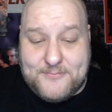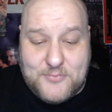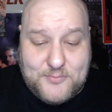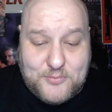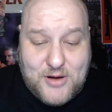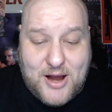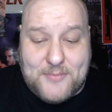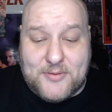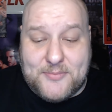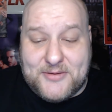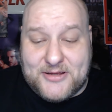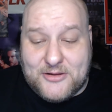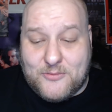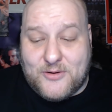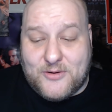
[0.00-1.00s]
problem,
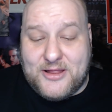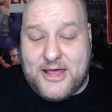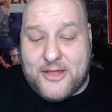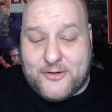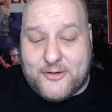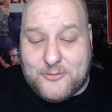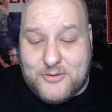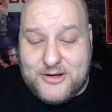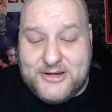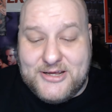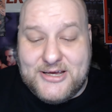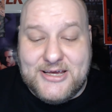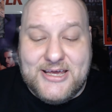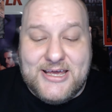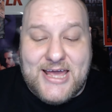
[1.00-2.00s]
ignoring the other one.
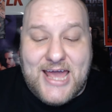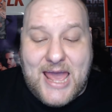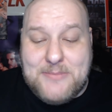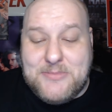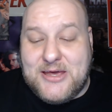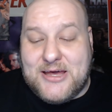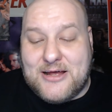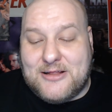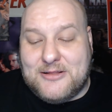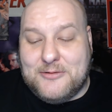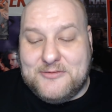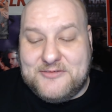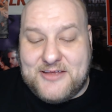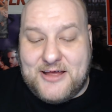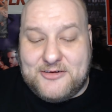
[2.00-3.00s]
Amy
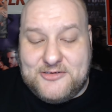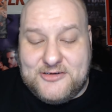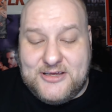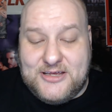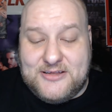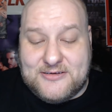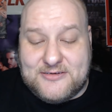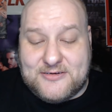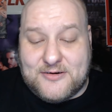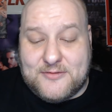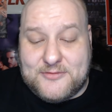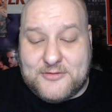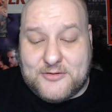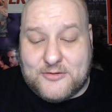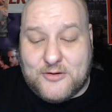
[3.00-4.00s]
concludes that she
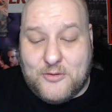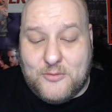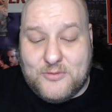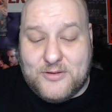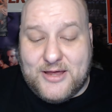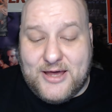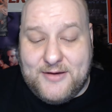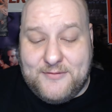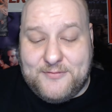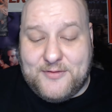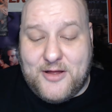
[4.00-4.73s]
deserves her own life.